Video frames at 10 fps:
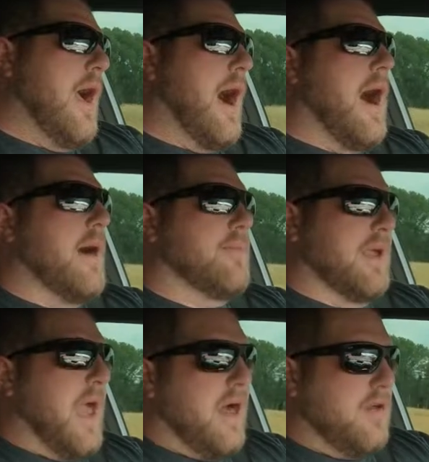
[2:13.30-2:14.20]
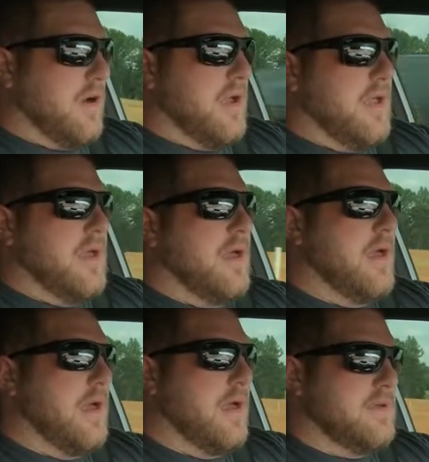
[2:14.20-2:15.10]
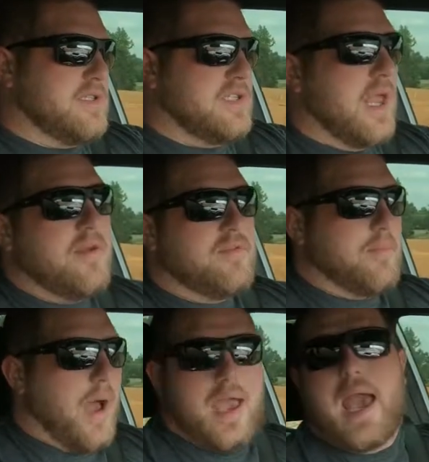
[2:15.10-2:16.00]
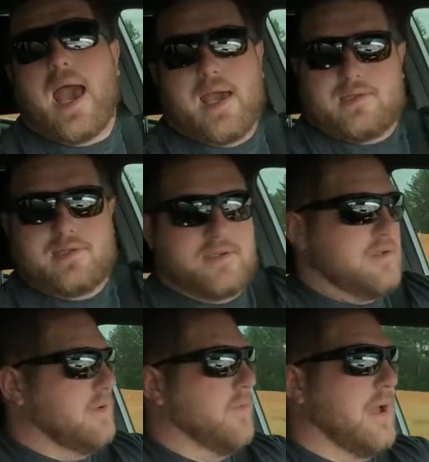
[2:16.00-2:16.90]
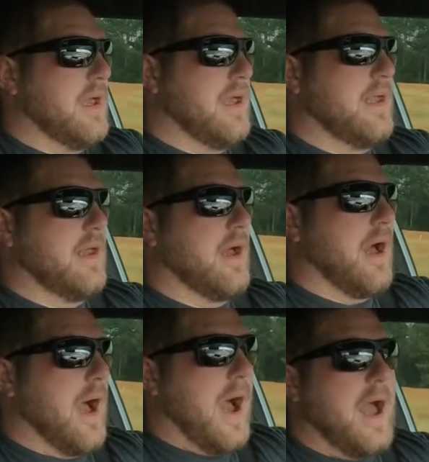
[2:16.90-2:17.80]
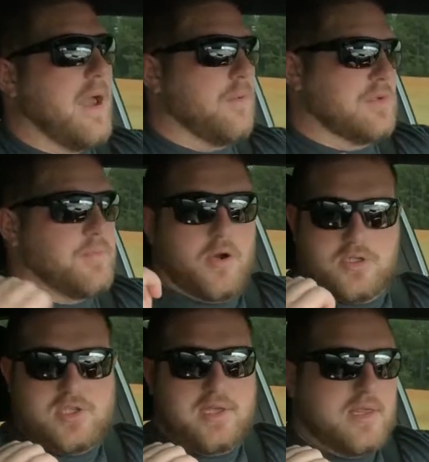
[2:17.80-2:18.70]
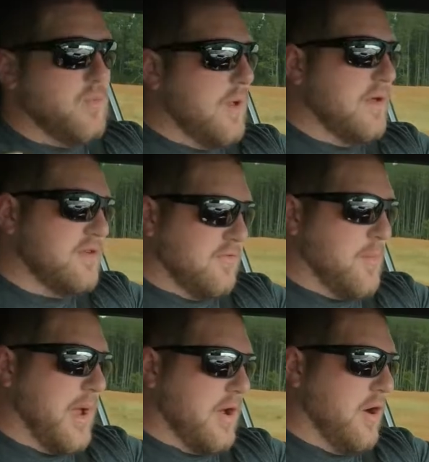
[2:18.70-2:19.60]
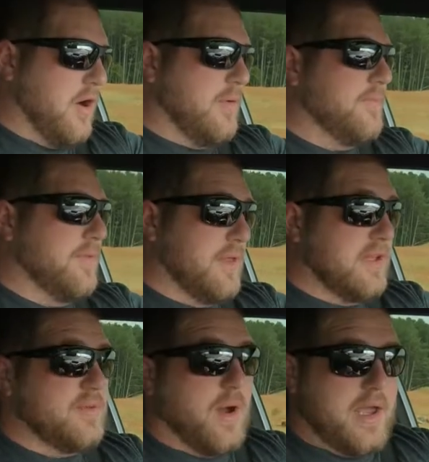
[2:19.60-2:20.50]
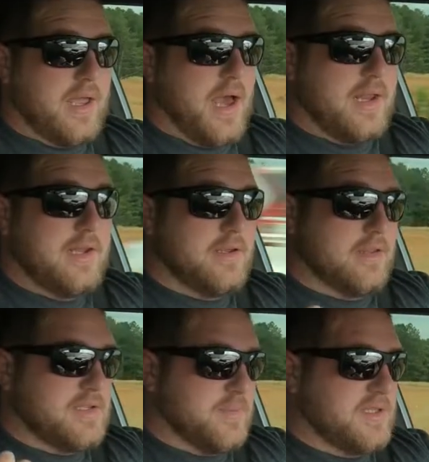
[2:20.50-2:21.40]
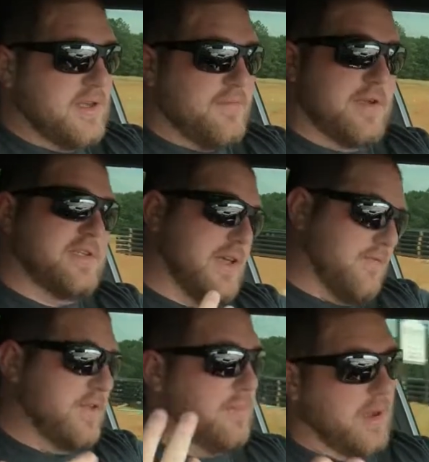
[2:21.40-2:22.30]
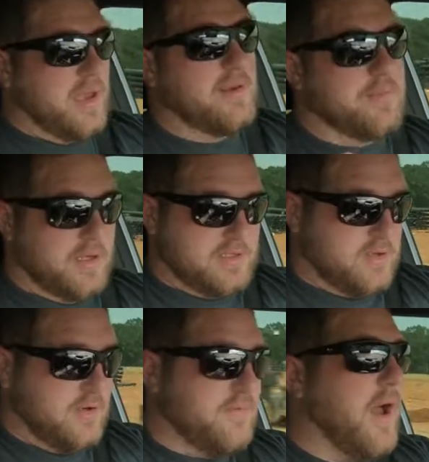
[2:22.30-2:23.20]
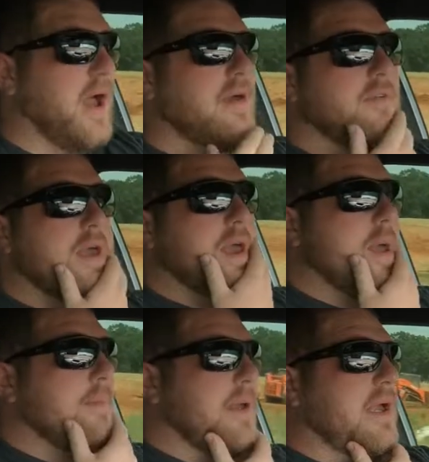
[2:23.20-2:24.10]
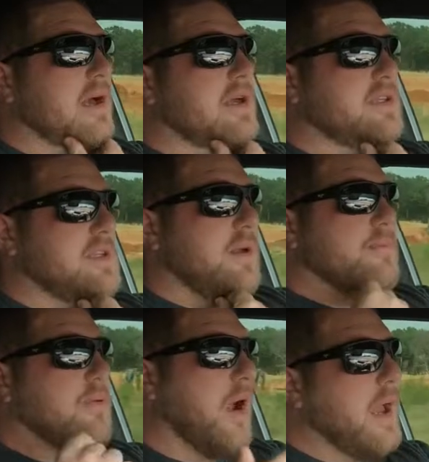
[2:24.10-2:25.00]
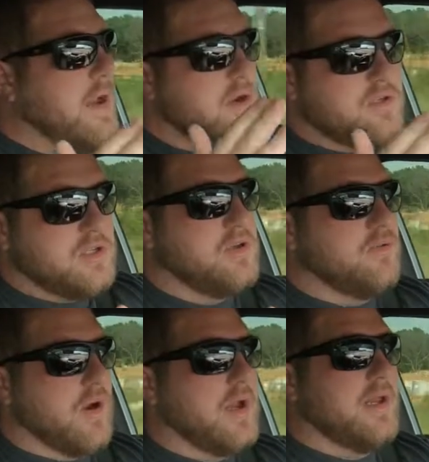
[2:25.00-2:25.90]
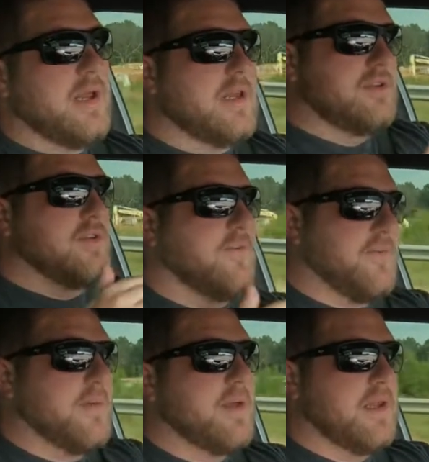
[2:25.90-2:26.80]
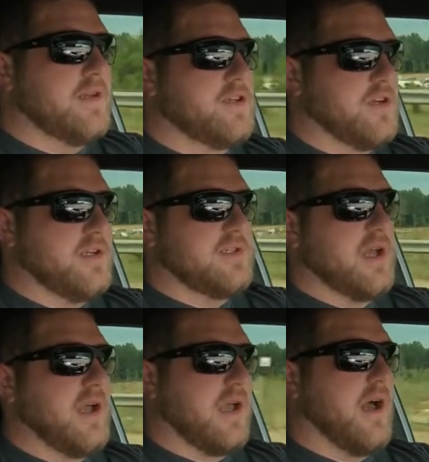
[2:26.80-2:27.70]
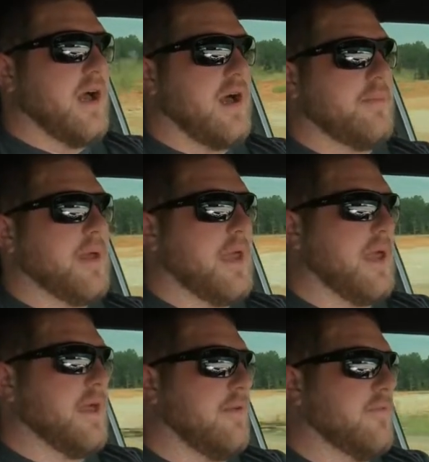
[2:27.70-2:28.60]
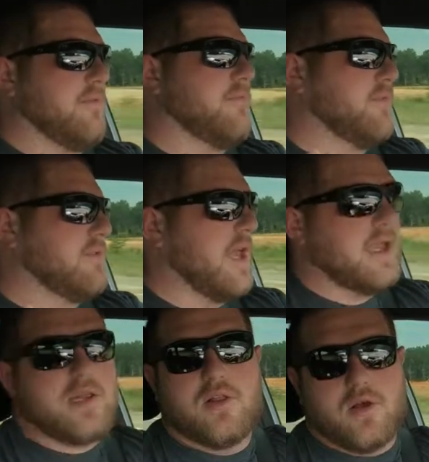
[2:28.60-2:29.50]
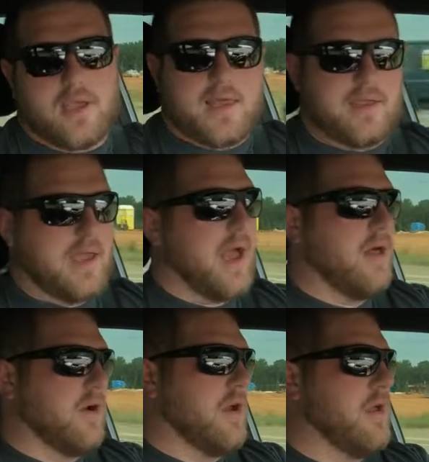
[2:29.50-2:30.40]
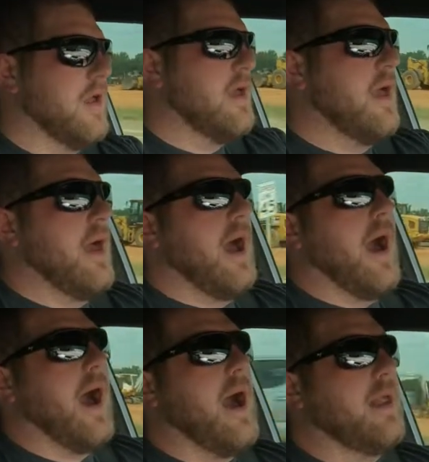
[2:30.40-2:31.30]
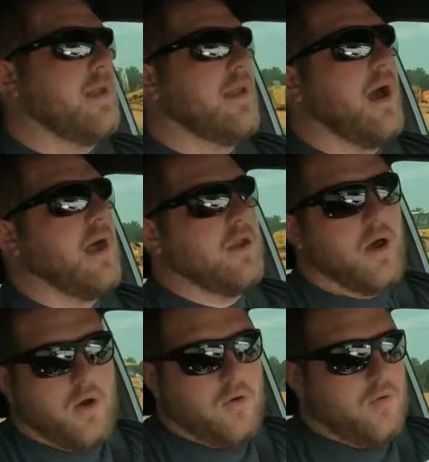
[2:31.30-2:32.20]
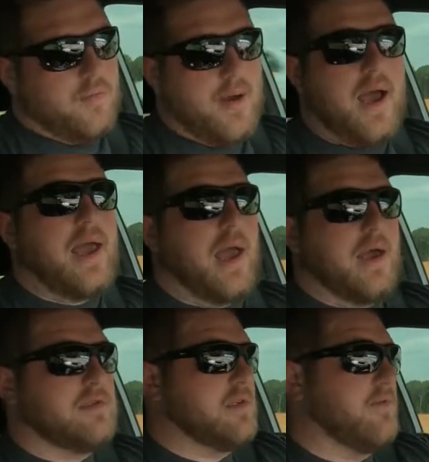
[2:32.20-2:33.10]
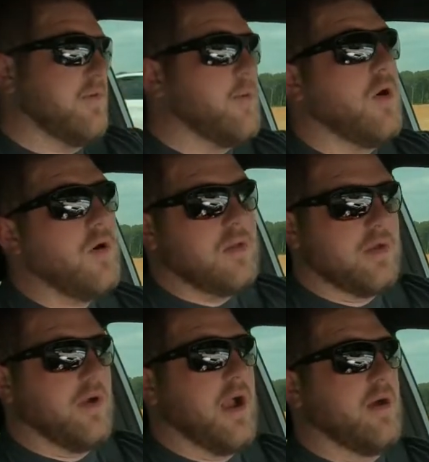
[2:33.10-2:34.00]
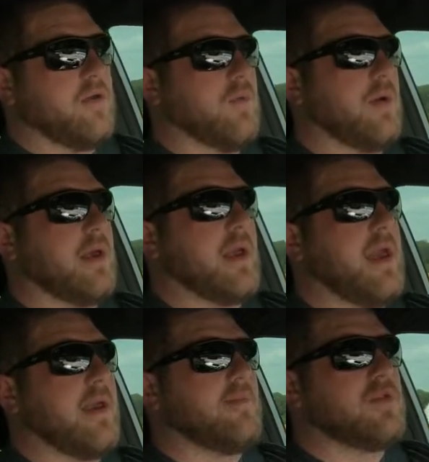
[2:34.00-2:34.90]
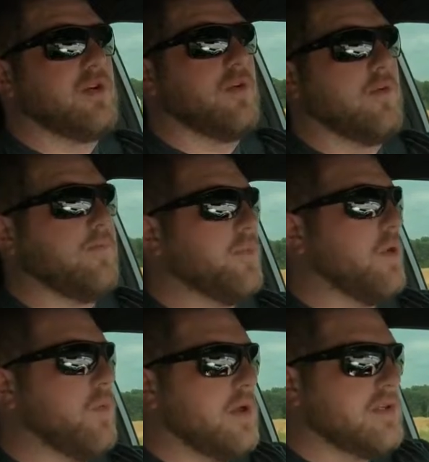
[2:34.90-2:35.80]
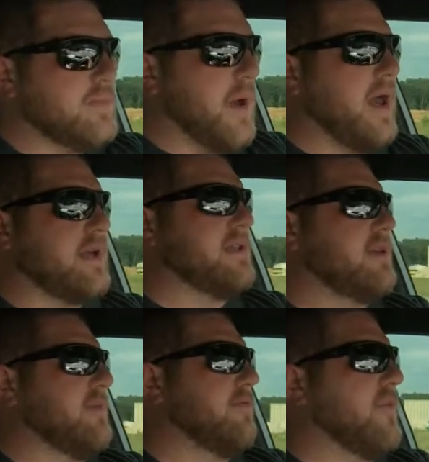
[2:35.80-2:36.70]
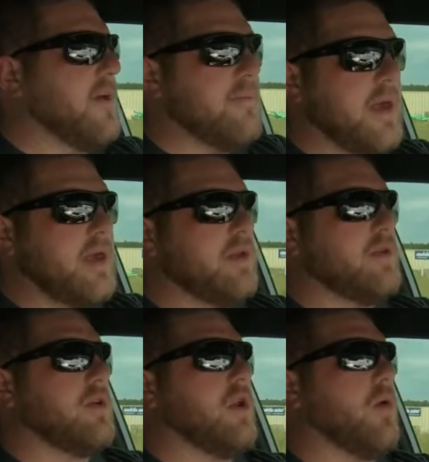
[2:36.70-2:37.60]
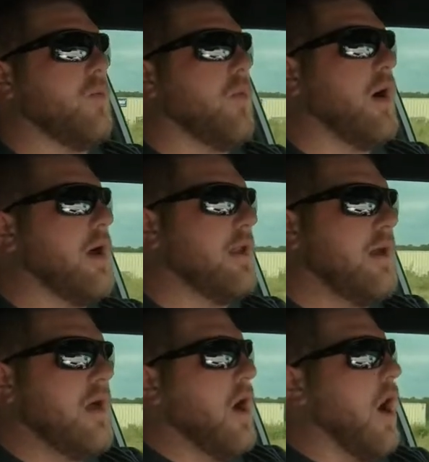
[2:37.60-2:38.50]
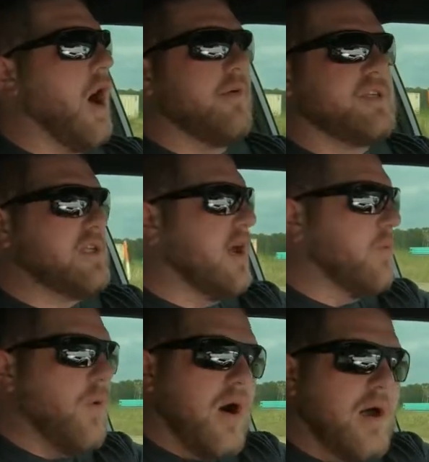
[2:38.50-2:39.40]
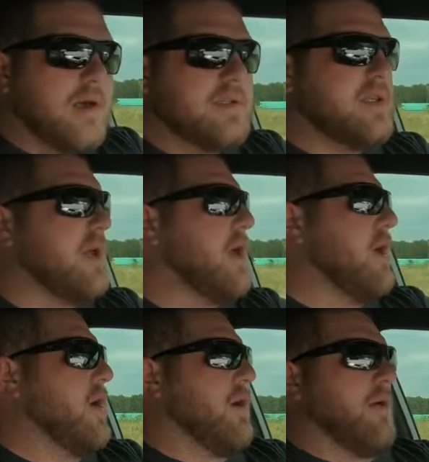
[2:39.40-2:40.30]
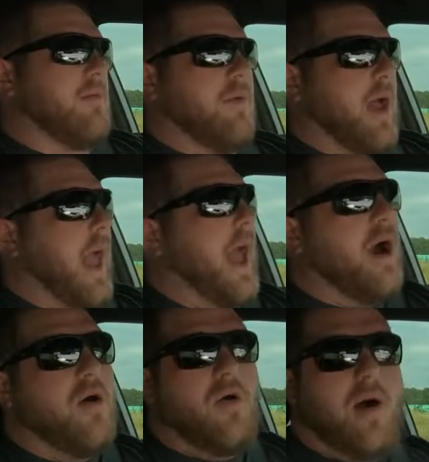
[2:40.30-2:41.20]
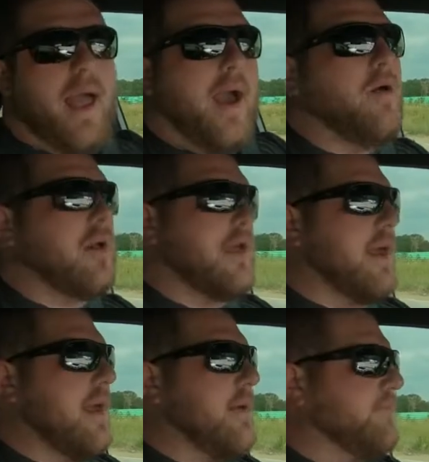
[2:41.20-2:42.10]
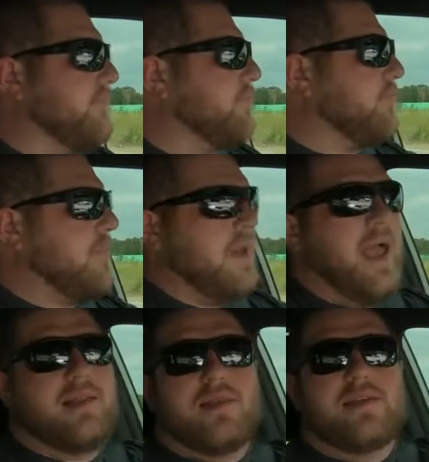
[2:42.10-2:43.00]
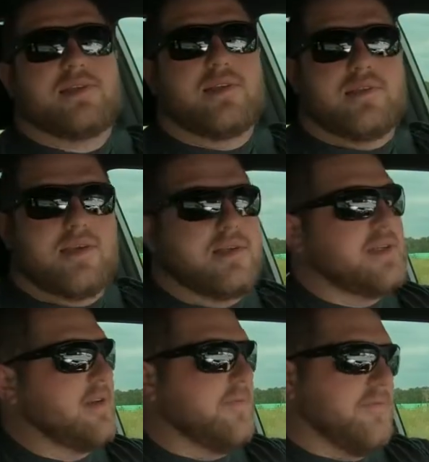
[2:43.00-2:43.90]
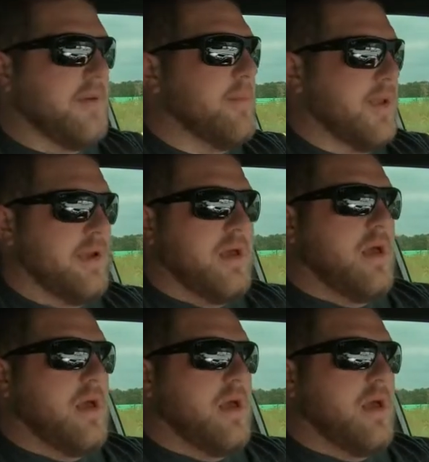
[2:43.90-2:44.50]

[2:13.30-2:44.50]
The Gallery saved my ass when I was purchasing the wheels for my car, and that's why I got into the specific 17x8 plus 35, because prior to running into fitmentindustries.com and taking a look at the Gallery, I did not know my ass from a hole in the ground when it came to wheel specs, fitment, you know, what offset was, how to get at least a decent fitment.